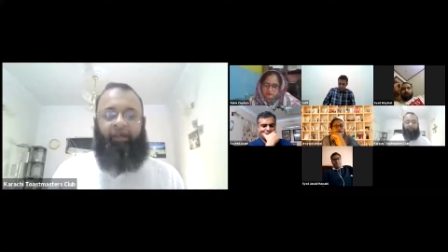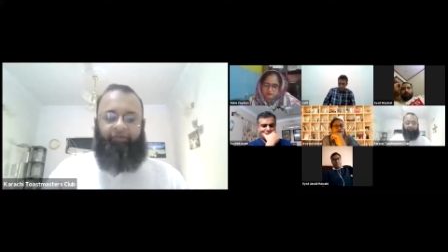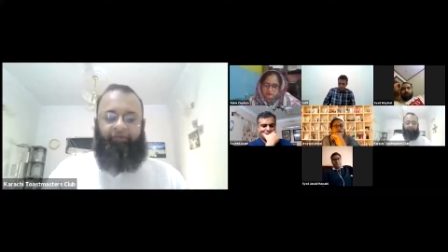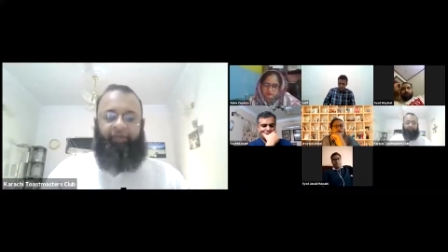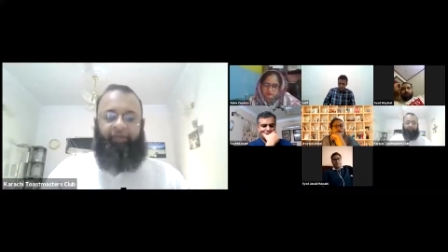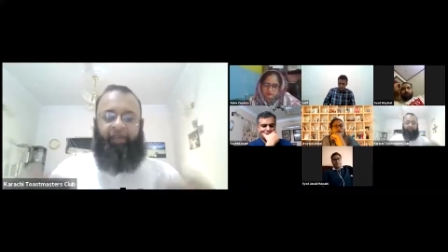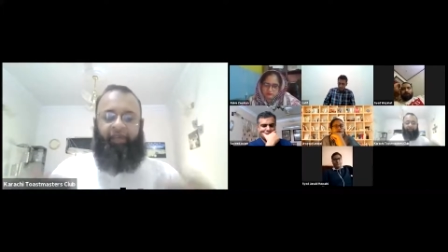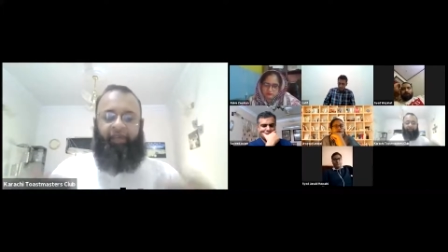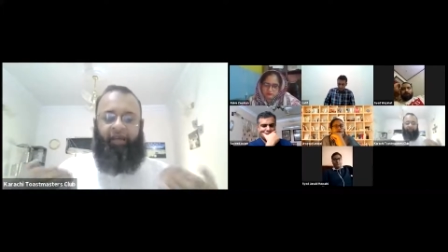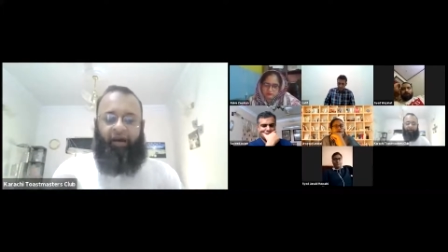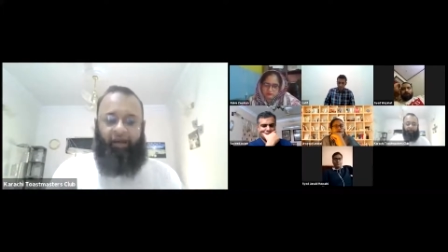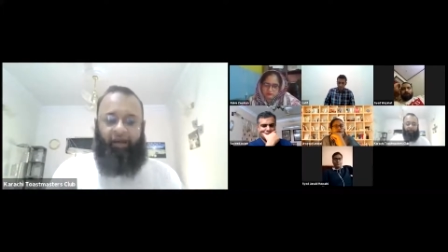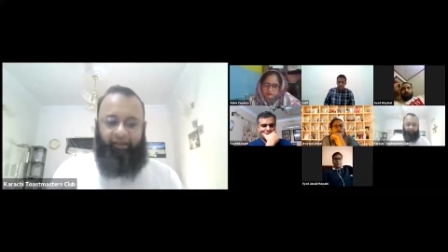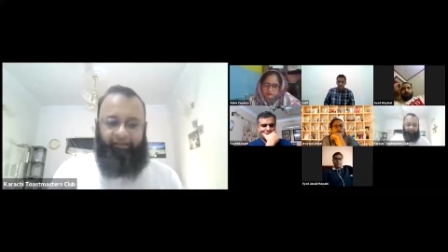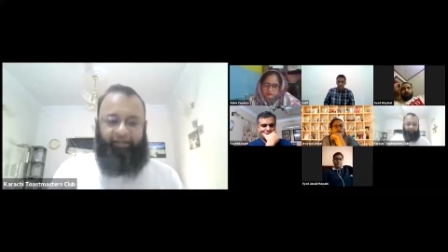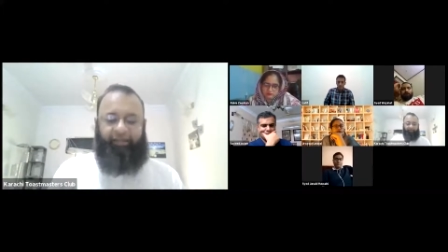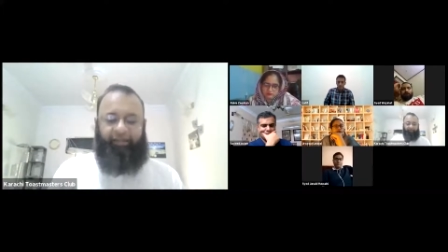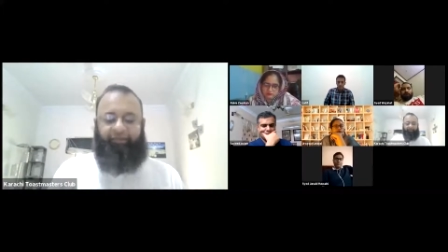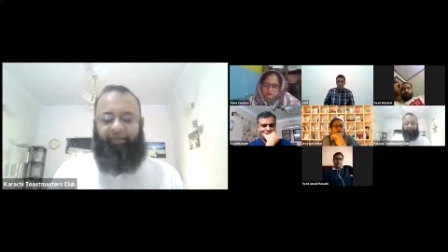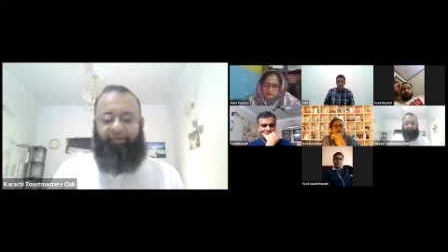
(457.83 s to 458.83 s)
We
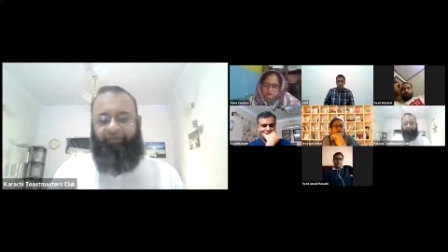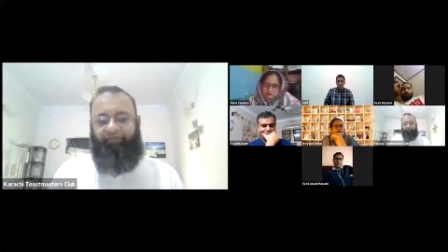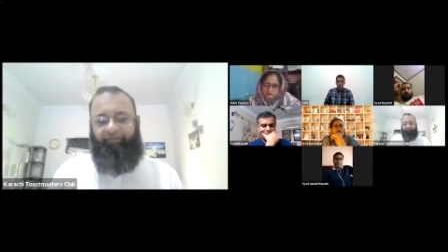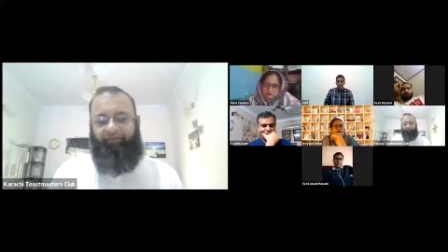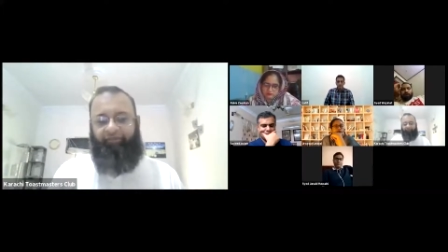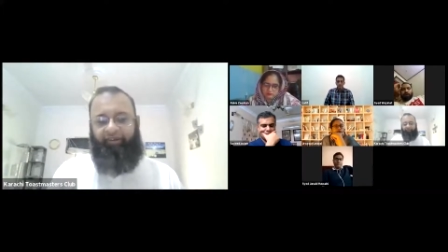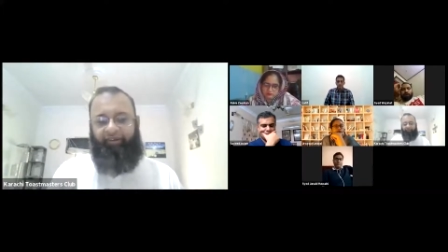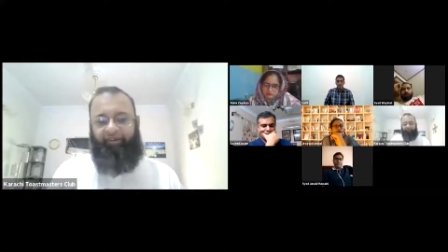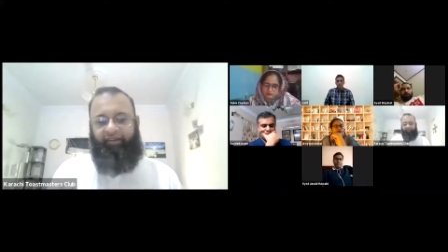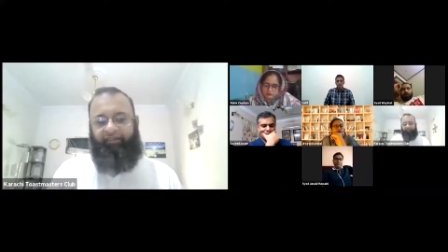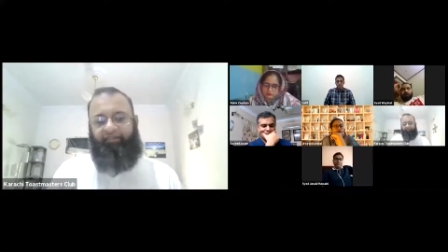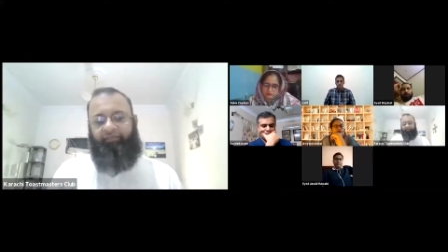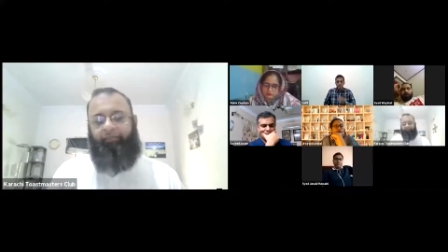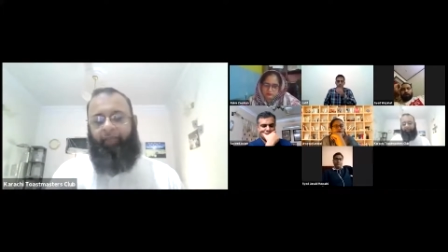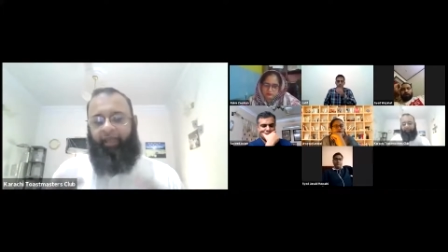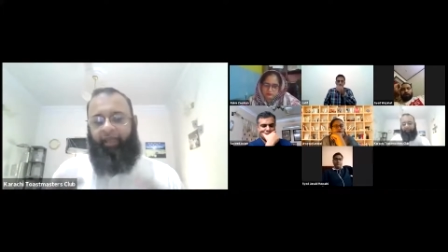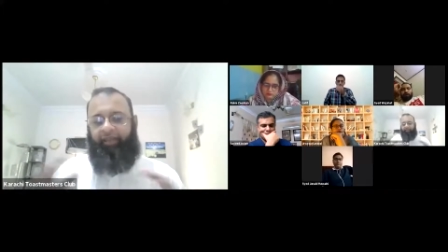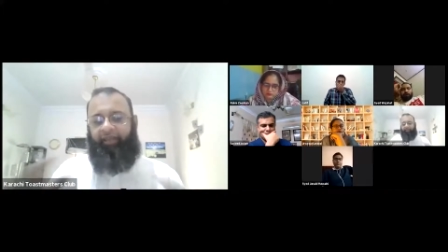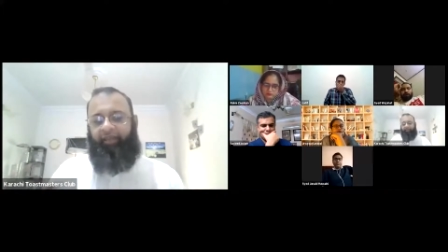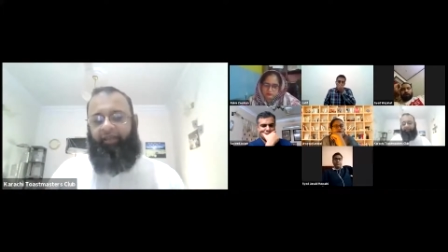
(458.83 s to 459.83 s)
ourselves have witnessed
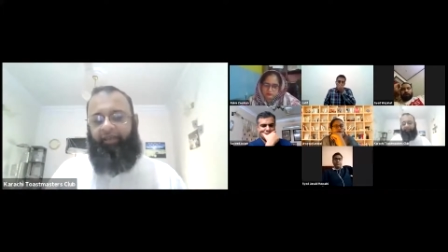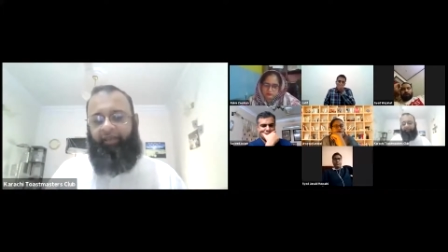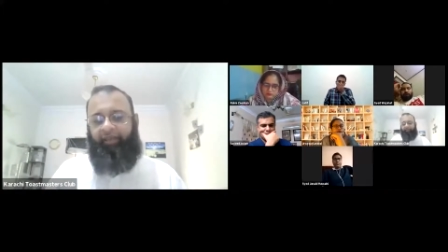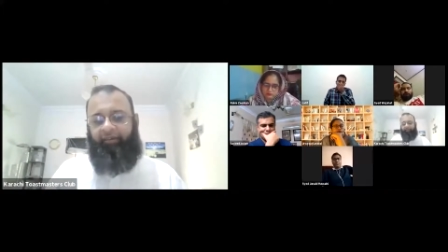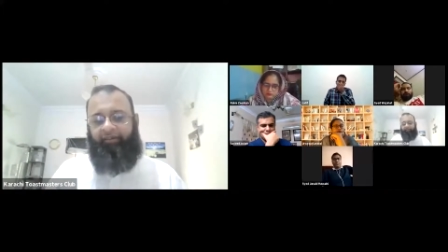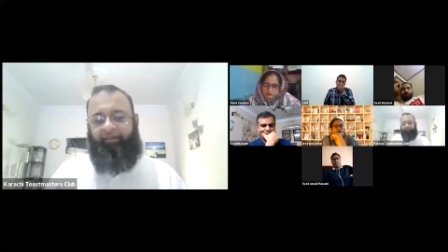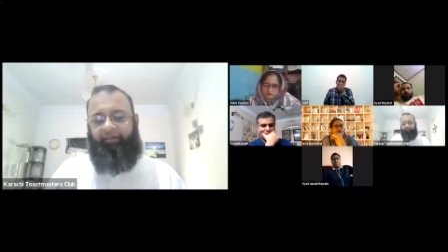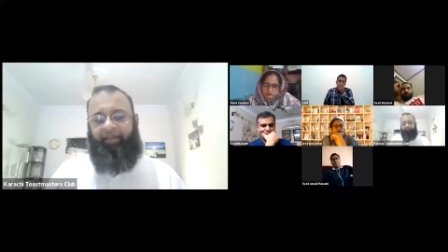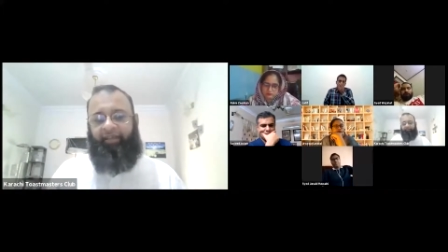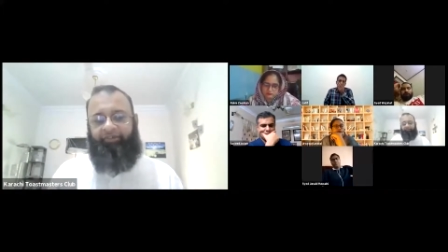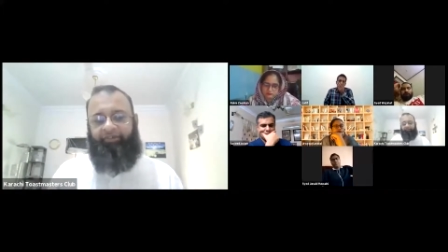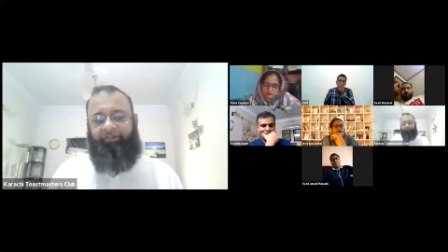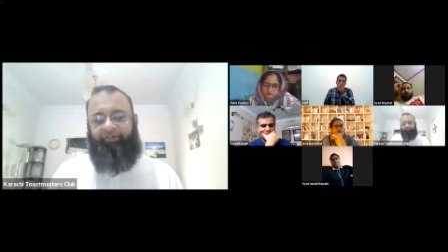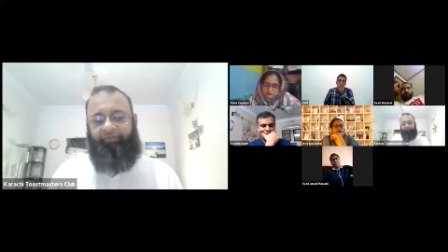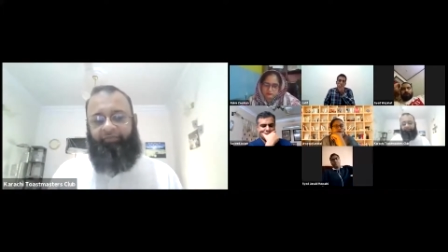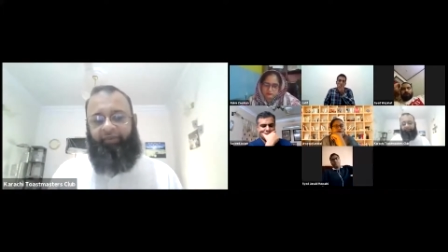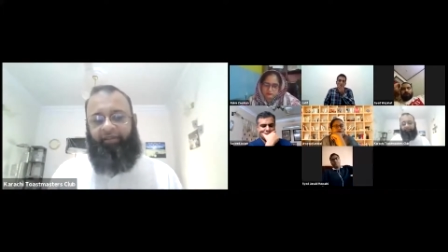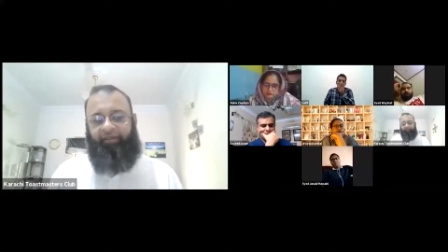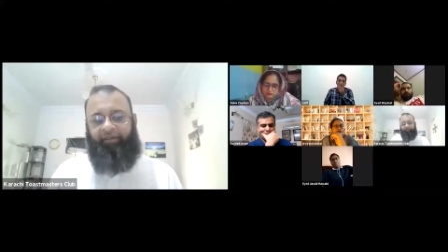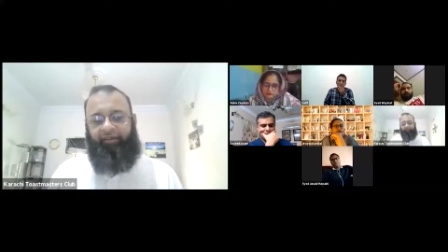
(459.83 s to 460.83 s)
many international
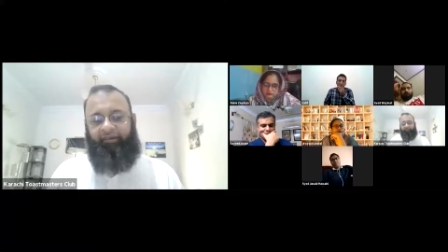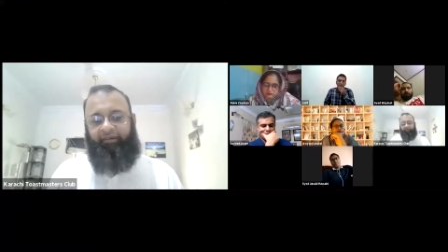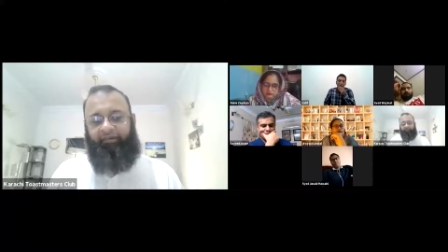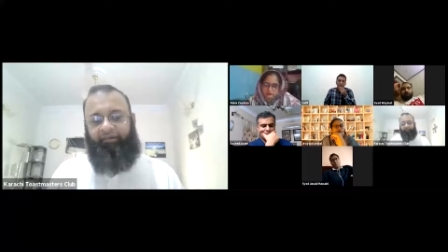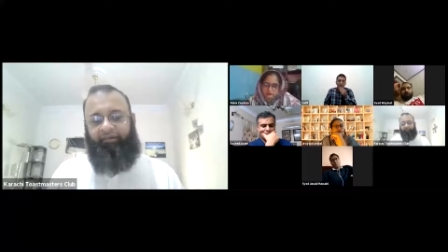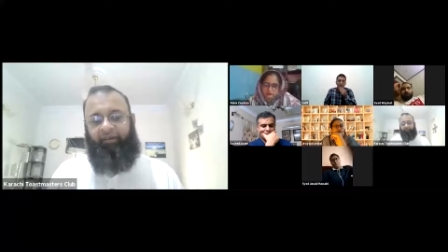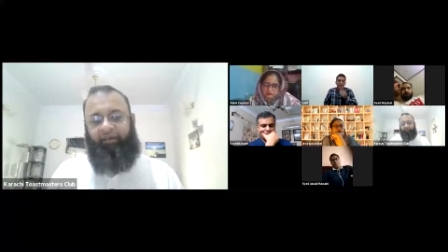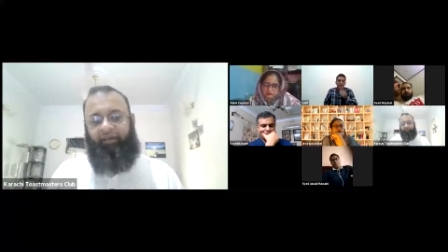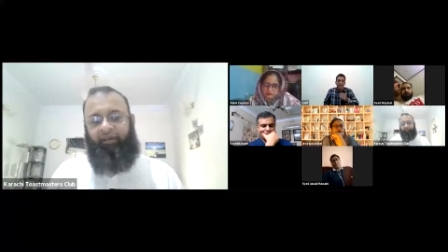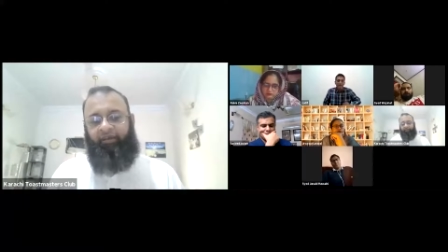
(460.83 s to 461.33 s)
speakers